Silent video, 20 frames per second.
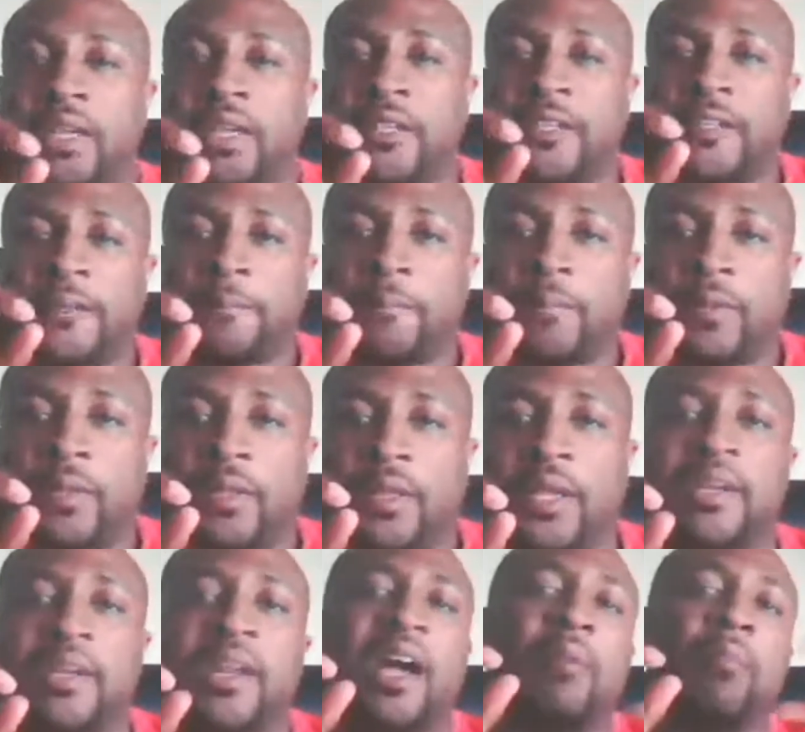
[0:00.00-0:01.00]
market
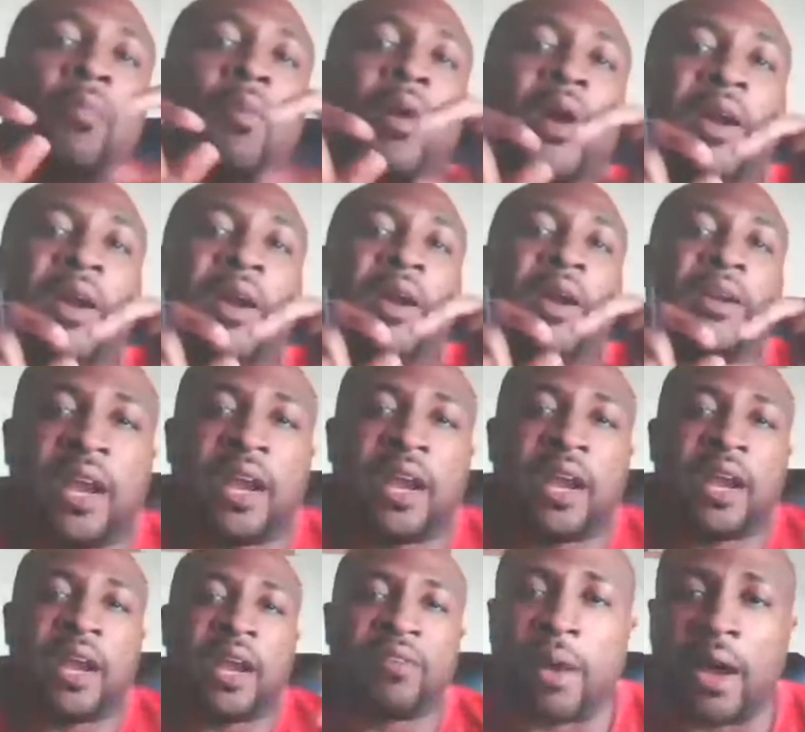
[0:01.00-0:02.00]
and not market to
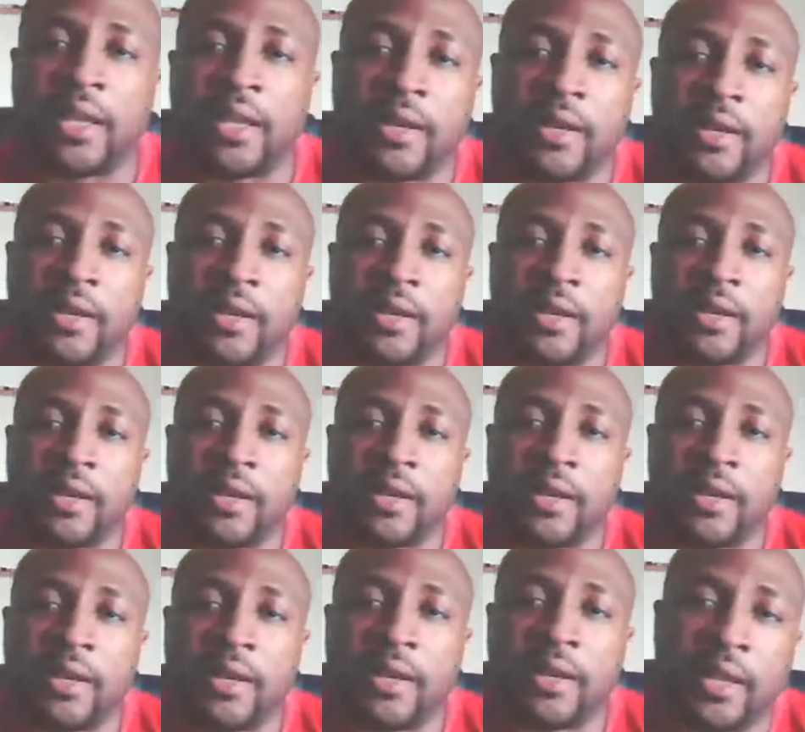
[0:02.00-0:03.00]
everybody
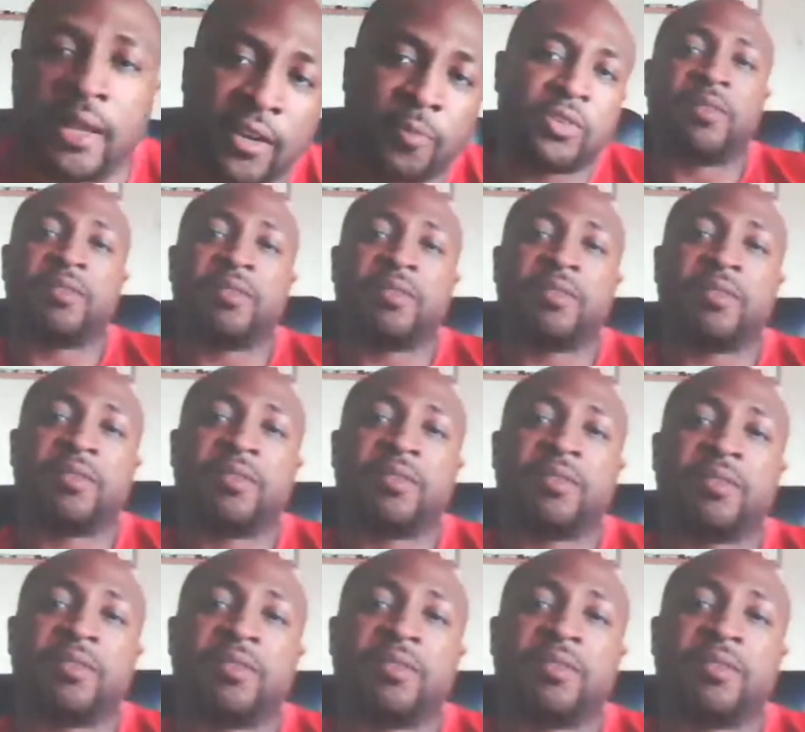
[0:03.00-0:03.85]
and not just pitch your